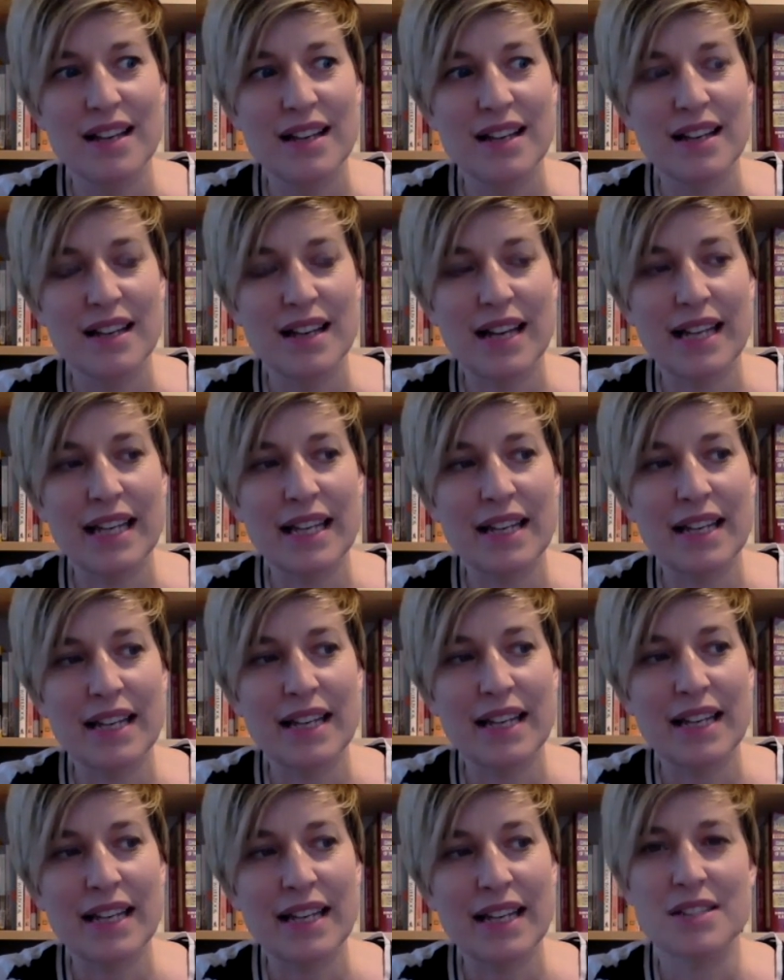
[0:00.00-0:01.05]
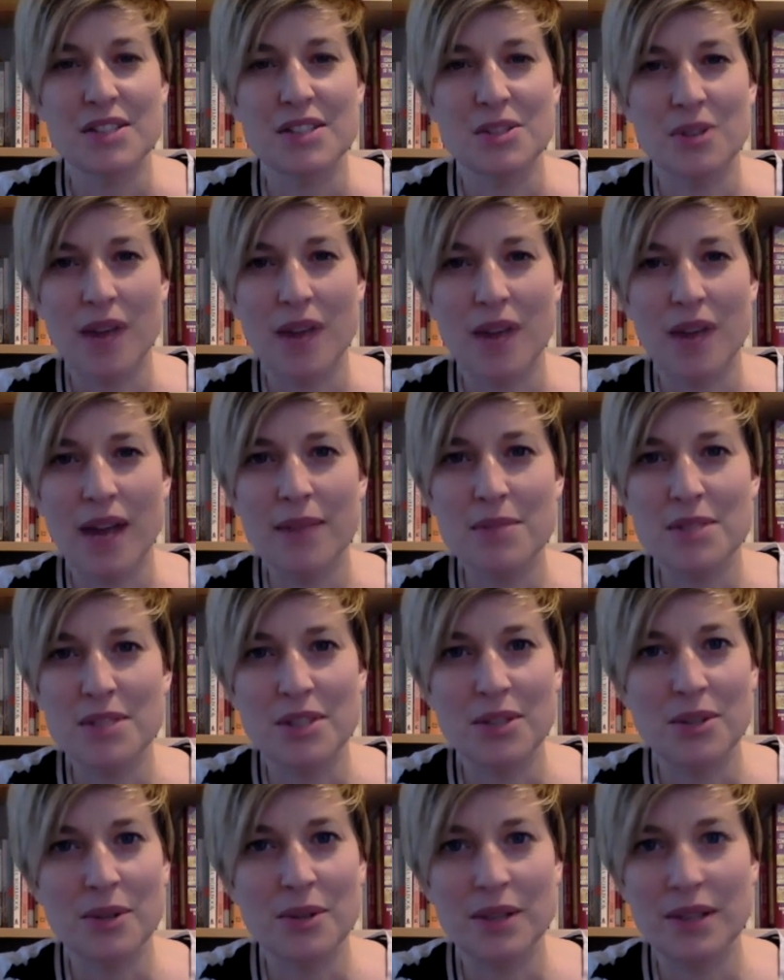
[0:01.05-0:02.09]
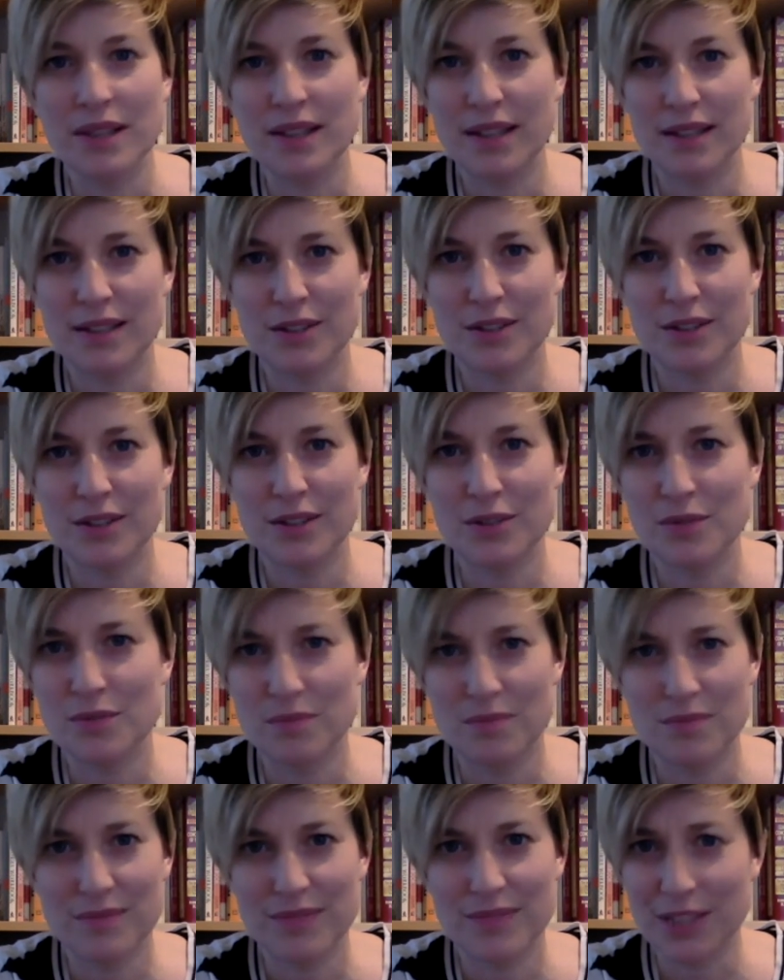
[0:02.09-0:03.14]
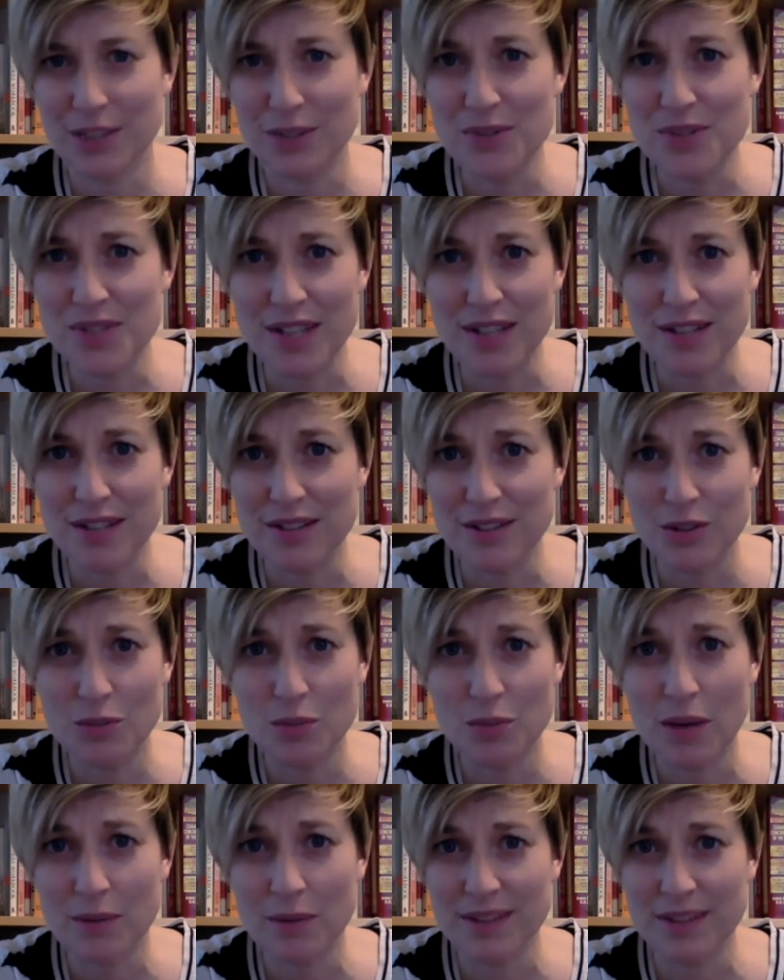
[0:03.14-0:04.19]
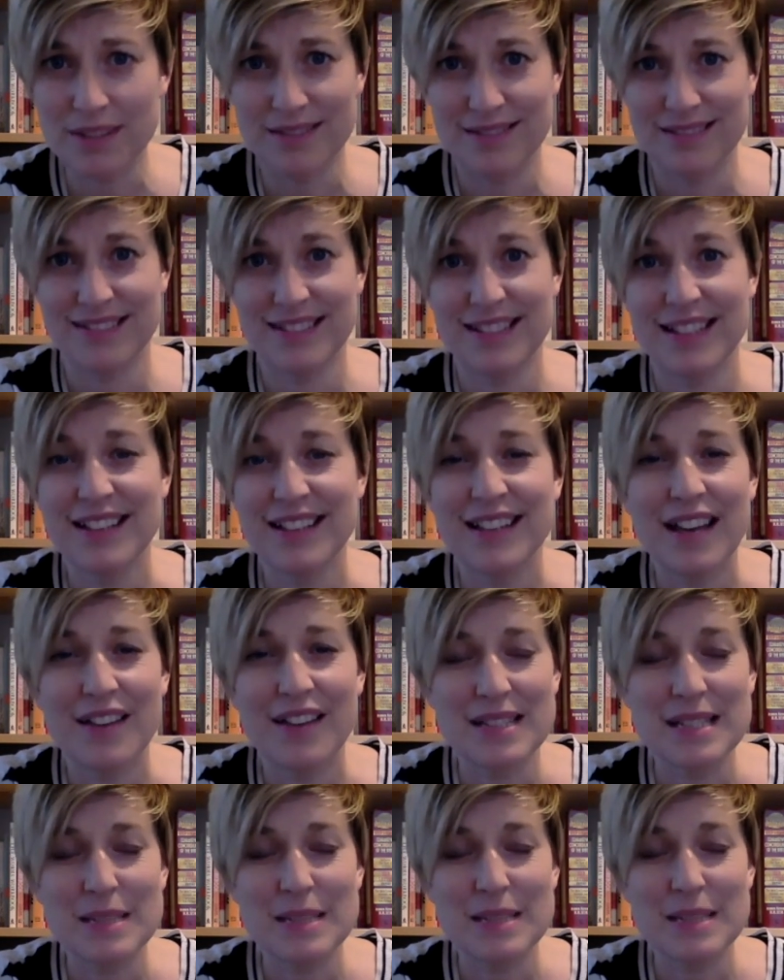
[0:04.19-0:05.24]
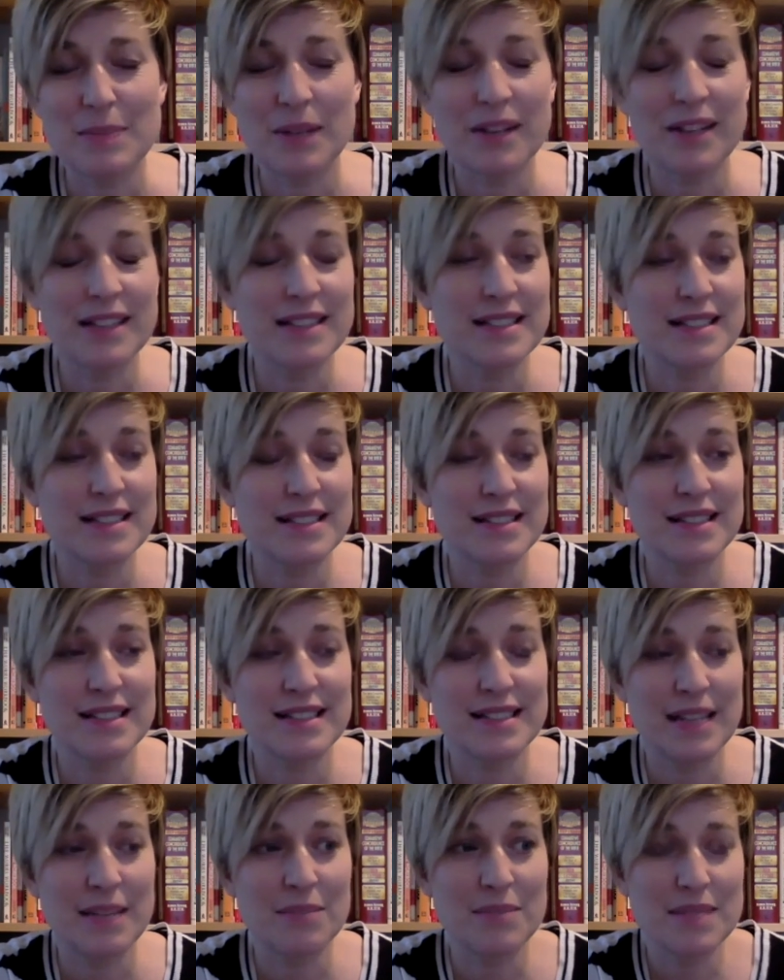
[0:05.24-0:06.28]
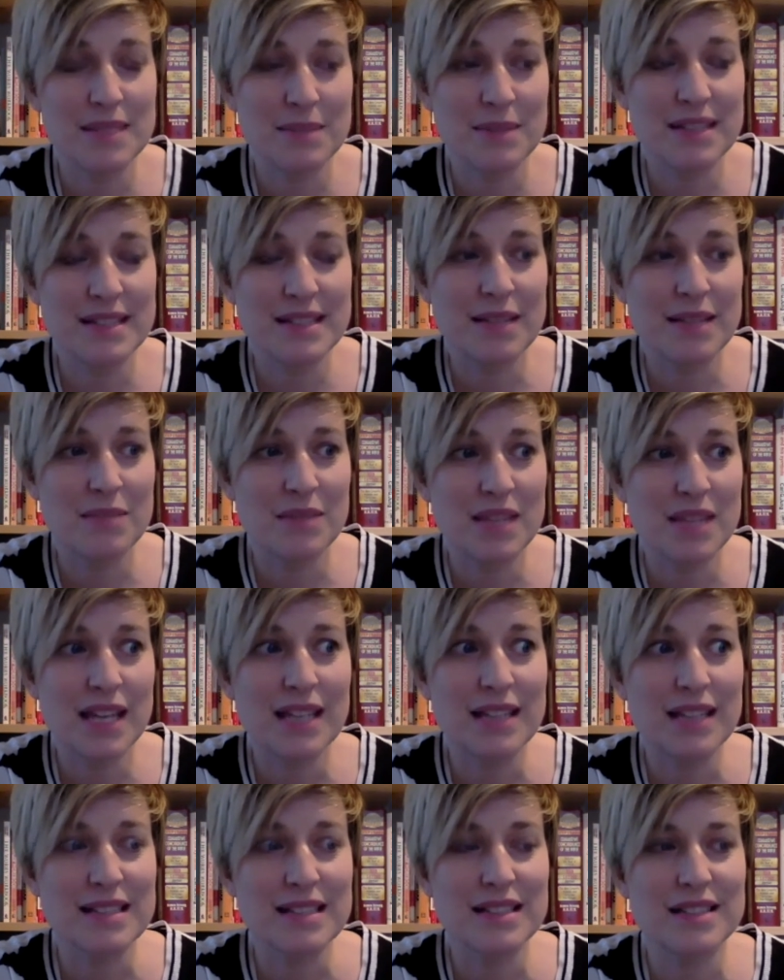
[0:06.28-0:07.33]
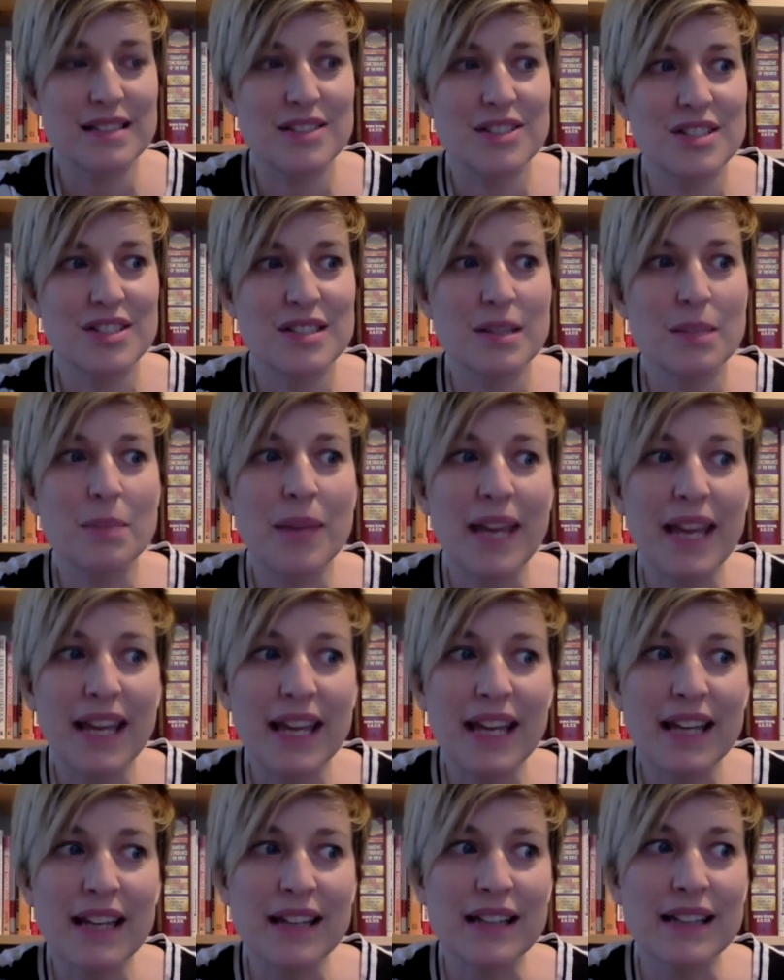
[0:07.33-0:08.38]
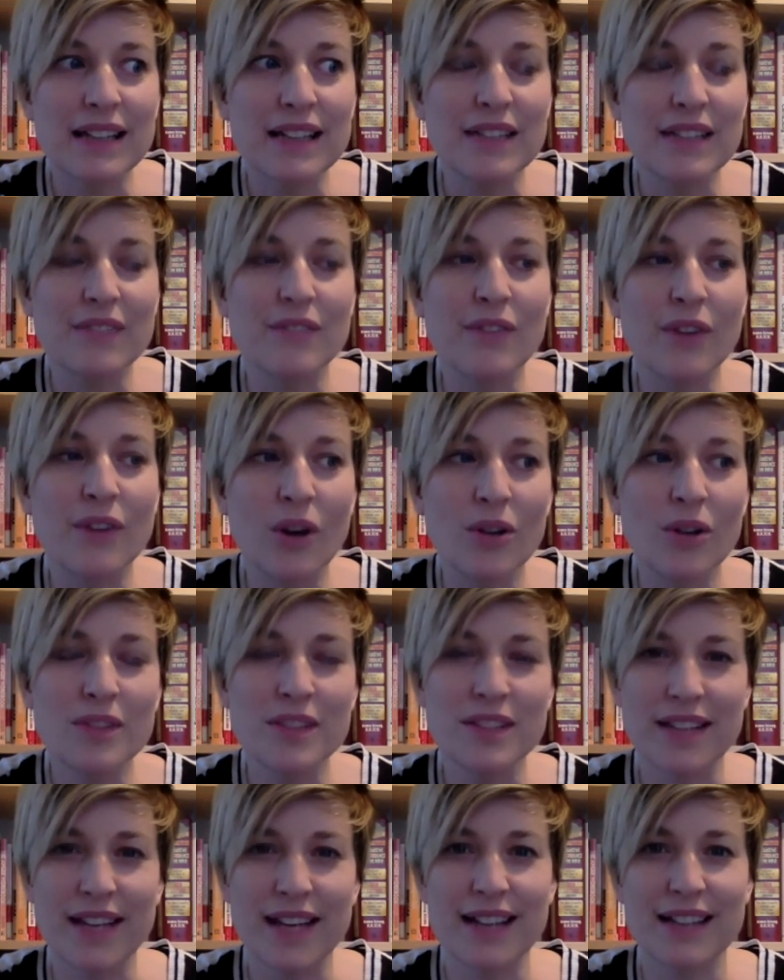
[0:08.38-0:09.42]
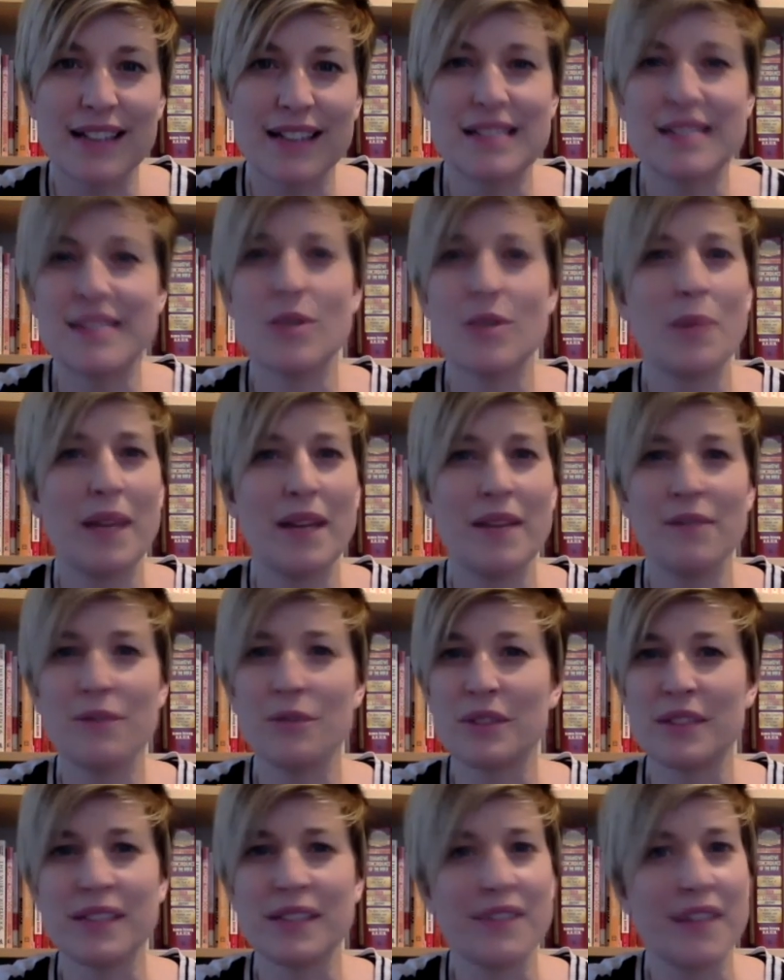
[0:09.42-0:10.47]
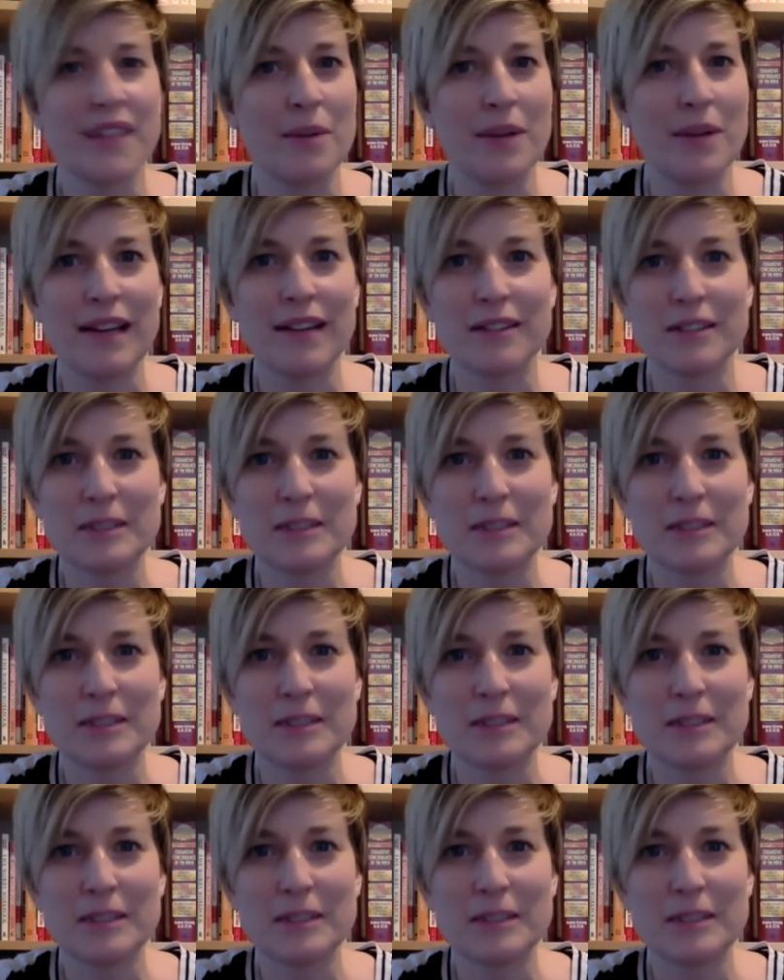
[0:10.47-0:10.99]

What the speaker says: I cannot describe to you, and you, like you said, you probably have experienced some of the same things, just the pain involved in that. It's so painful to live that way.